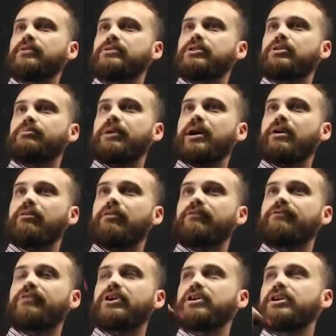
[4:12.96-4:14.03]
to the power of
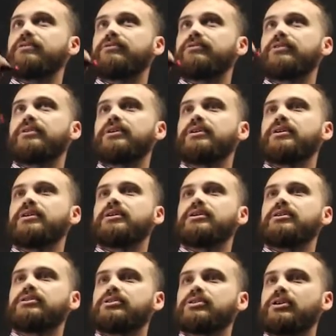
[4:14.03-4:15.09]
5
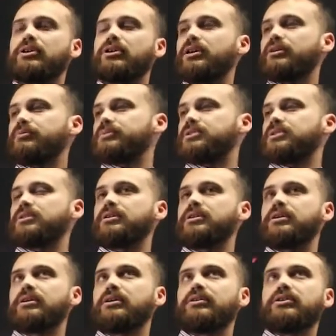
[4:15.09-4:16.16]
times
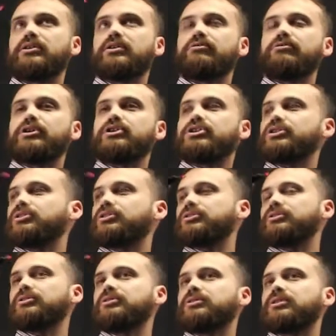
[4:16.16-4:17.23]
the original